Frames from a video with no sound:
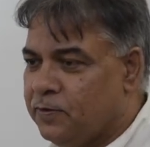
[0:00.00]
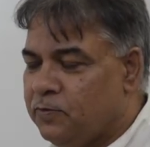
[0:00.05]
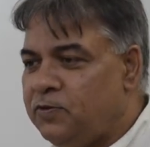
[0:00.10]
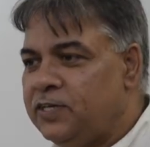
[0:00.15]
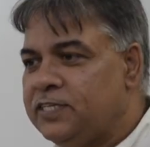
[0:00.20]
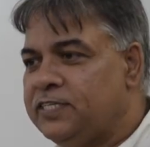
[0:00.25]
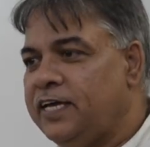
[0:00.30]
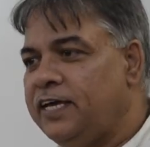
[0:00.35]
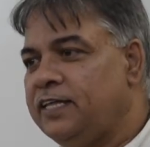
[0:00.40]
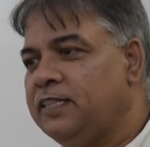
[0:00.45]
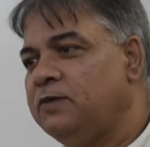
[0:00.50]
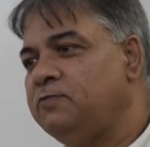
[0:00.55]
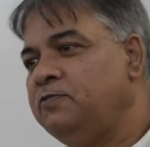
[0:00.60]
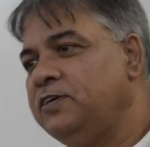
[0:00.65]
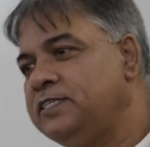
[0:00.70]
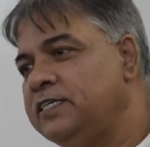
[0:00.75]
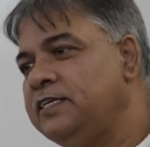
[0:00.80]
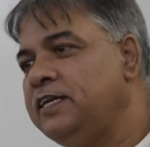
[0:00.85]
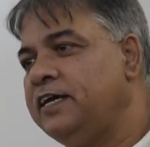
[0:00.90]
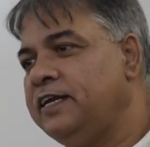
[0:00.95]
We say the
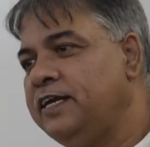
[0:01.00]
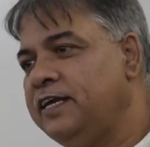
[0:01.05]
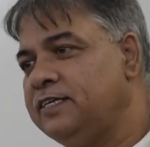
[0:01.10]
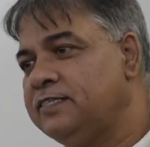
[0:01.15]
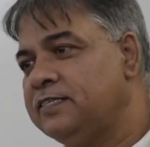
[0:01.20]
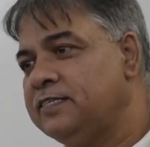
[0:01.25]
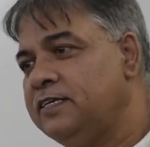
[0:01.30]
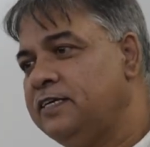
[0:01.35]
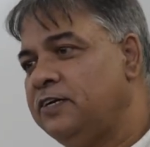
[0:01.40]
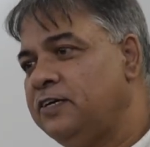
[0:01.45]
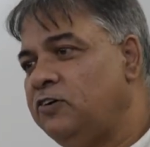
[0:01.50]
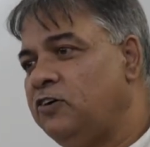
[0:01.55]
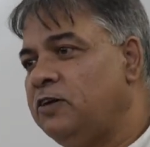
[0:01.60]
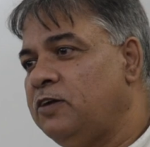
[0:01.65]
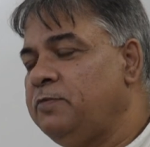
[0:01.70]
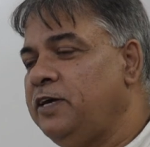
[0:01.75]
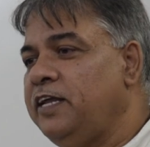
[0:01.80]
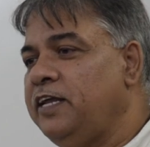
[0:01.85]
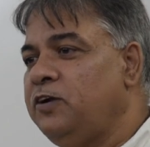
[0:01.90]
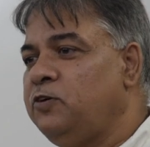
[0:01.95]
visionaries
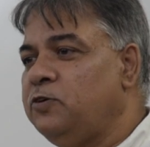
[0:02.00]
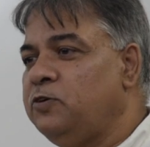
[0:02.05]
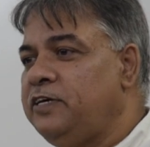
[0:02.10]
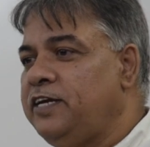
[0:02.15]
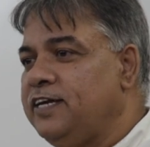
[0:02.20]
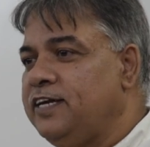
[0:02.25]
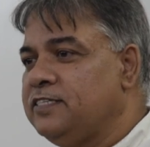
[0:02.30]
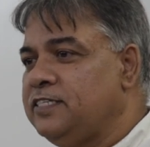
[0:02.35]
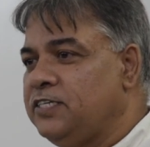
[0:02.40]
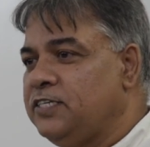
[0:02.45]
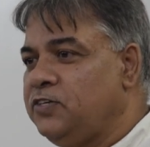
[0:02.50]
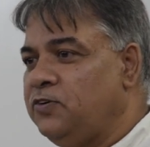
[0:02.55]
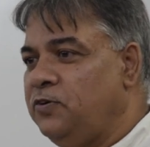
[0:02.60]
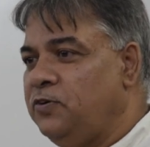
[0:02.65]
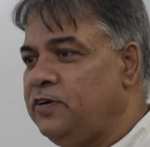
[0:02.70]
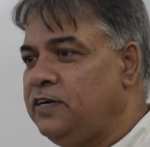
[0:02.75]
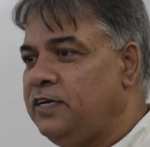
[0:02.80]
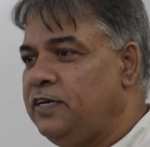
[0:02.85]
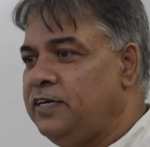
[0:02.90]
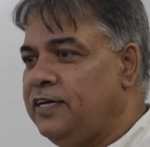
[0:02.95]
normally don't
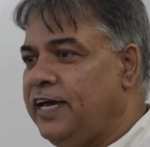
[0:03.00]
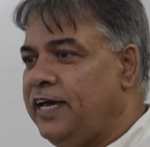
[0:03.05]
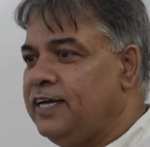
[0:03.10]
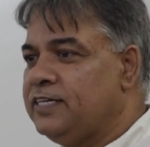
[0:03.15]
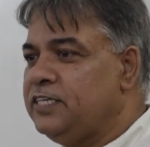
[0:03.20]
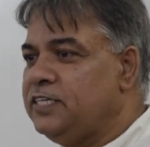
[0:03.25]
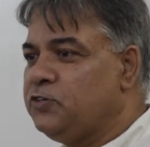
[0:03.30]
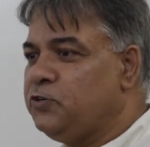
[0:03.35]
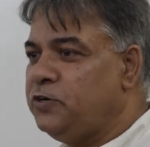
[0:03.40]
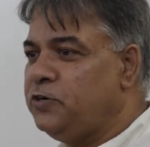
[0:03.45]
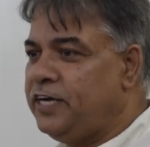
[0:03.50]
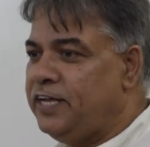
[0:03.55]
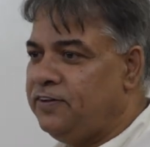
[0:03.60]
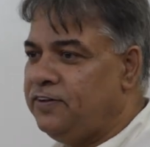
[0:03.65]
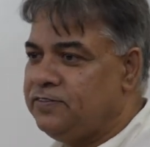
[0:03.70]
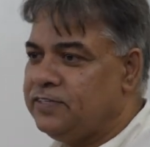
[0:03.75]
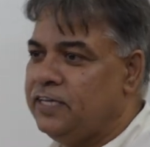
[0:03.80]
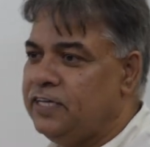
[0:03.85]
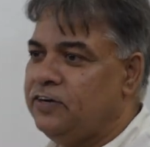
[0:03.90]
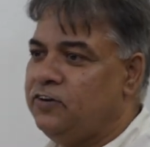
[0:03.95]
execute.
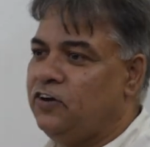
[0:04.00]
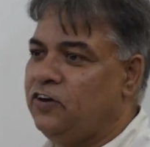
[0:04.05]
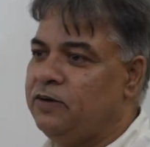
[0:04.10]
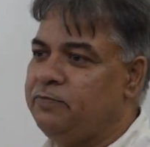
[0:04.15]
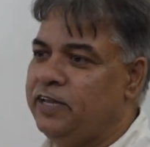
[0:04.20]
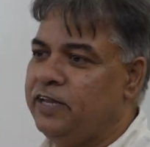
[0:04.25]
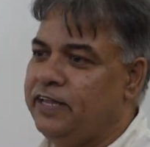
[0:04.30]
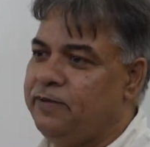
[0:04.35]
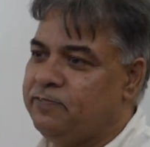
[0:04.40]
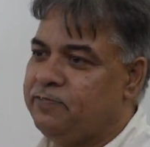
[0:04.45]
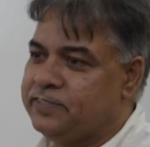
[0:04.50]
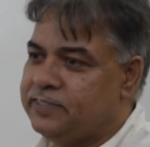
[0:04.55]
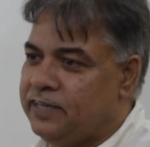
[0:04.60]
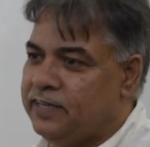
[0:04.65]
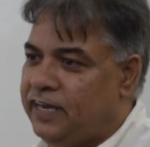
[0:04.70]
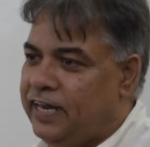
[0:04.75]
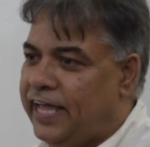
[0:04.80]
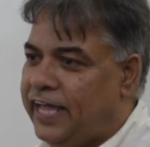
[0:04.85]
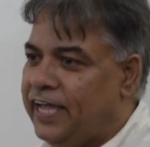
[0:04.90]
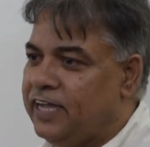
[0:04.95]
Executives normally
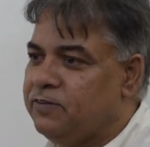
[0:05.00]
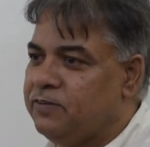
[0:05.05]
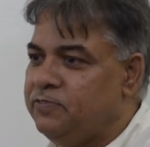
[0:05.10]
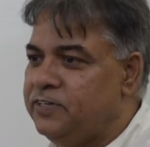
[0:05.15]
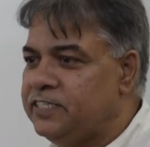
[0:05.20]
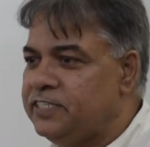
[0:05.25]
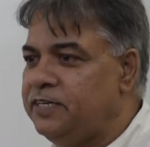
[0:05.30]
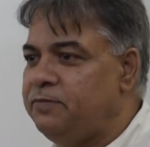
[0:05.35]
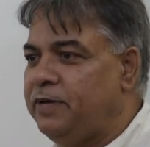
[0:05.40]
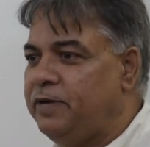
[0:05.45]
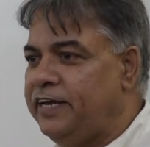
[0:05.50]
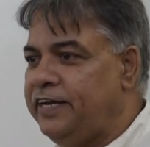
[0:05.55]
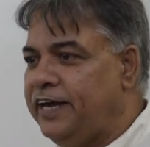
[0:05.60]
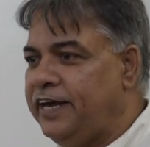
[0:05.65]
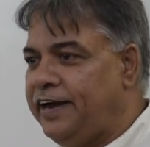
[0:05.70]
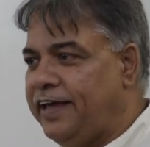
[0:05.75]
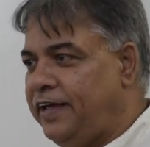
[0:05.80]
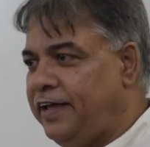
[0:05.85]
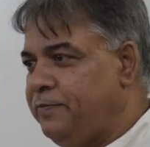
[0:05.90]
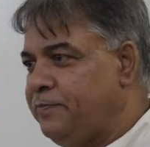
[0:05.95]
lack vision many
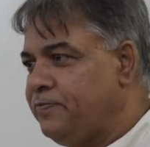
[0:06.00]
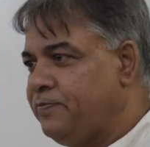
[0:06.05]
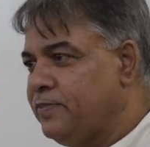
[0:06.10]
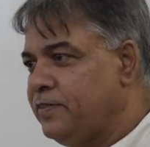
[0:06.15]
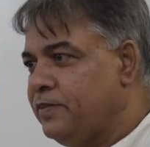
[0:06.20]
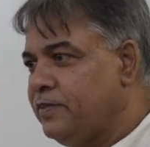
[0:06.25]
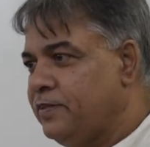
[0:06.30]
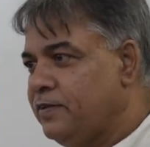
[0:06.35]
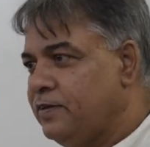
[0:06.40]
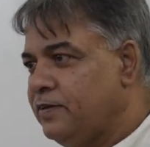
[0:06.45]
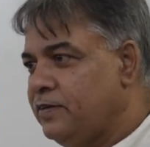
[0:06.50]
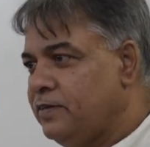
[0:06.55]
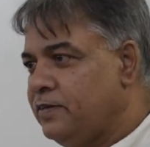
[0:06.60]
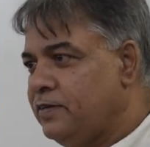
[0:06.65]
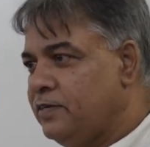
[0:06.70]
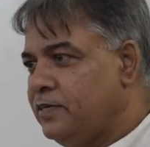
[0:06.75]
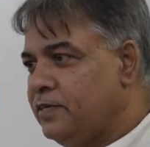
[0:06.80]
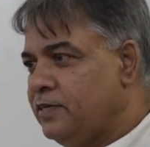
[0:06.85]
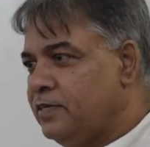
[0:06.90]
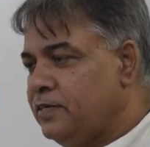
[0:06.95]
a time.
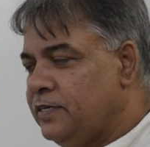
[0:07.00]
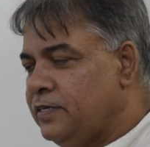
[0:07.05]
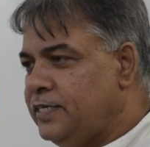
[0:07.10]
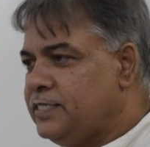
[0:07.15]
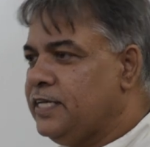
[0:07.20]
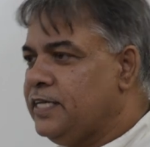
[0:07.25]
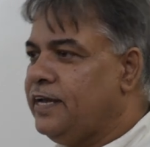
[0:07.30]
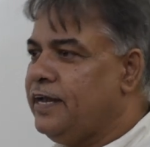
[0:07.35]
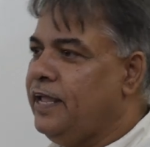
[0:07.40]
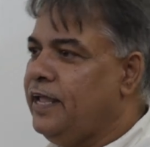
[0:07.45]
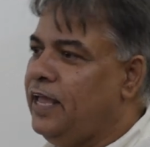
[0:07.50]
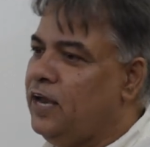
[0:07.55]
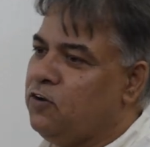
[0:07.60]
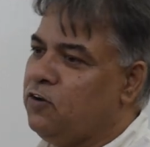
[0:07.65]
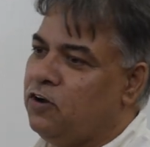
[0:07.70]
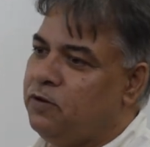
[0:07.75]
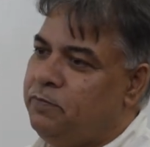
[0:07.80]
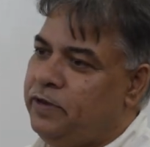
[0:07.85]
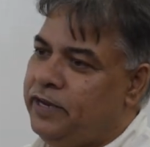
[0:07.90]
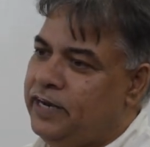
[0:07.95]
It's a rare
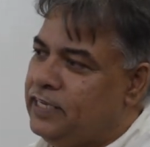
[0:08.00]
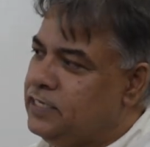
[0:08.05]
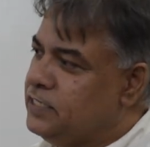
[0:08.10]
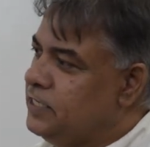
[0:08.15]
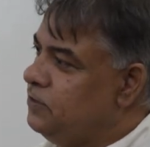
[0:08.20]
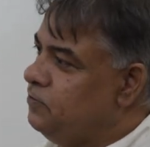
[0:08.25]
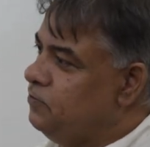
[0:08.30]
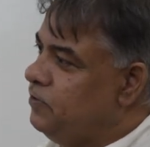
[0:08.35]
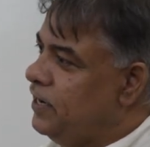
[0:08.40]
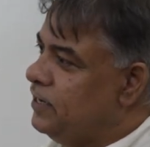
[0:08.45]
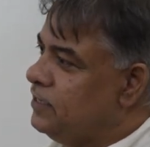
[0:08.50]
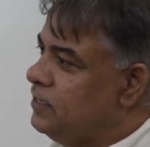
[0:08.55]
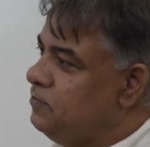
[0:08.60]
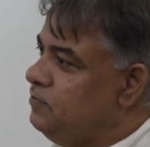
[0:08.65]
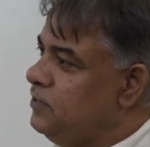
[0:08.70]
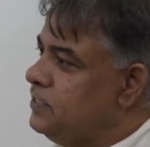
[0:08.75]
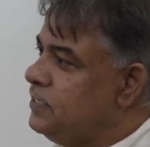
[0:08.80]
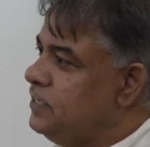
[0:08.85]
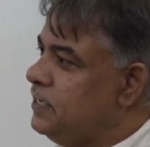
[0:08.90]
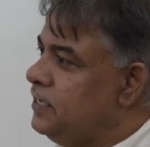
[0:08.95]
combination where the
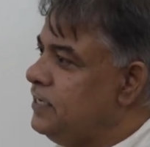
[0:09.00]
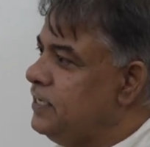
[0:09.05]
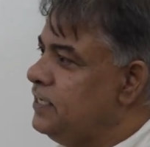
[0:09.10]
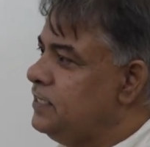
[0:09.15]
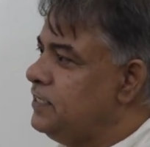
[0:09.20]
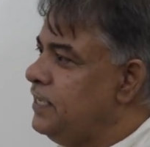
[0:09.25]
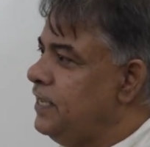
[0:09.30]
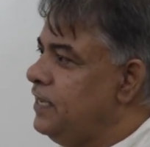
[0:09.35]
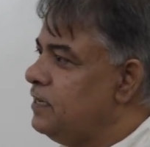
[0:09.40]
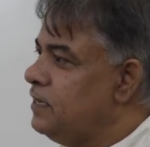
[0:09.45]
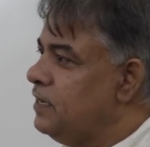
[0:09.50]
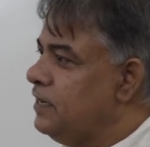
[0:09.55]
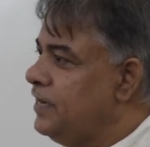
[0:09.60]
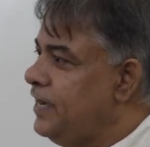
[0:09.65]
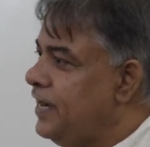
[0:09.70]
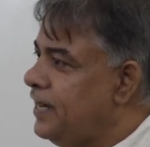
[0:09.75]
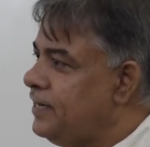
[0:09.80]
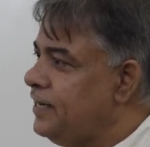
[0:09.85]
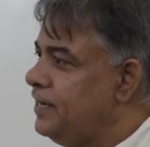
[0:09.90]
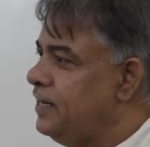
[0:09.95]
visionaries eh,
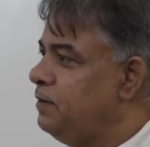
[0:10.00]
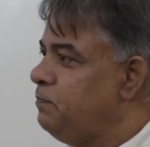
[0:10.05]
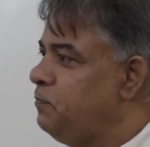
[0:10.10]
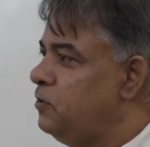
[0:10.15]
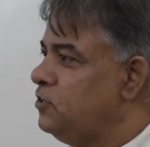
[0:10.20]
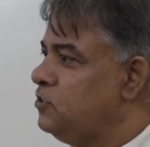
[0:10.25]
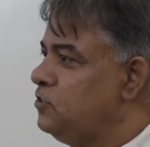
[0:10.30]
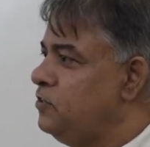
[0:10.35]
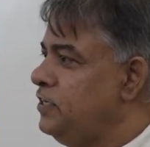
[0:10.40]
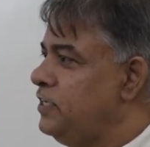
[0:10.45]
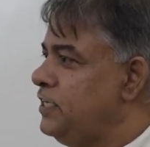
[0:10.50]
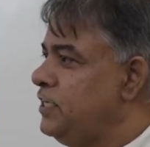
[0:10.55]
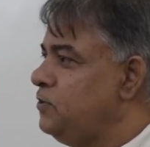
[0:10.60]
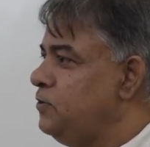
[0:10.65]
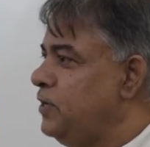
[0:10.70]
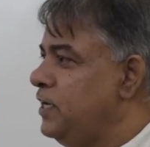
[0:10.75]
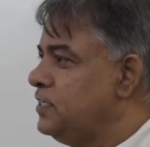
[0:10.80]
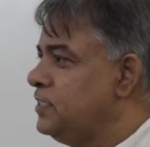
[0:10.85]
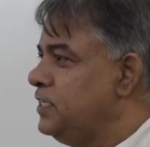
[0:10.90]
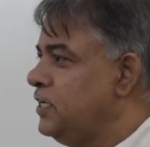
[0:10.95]
get an opportunity
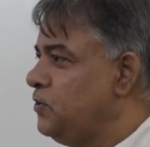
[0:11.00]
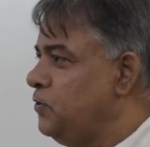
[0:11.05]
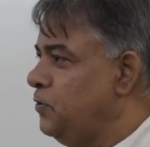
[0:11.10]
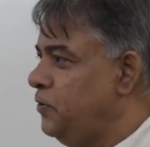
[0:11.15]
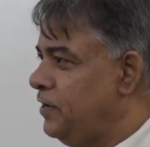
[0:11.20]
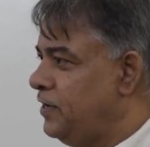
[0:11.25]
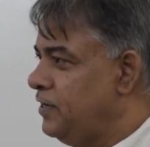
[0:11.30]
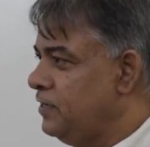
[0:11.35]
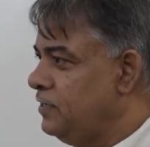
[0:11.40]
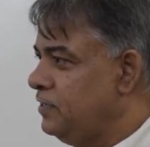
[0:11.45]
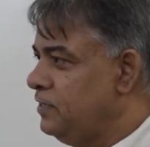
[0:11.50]
to execute.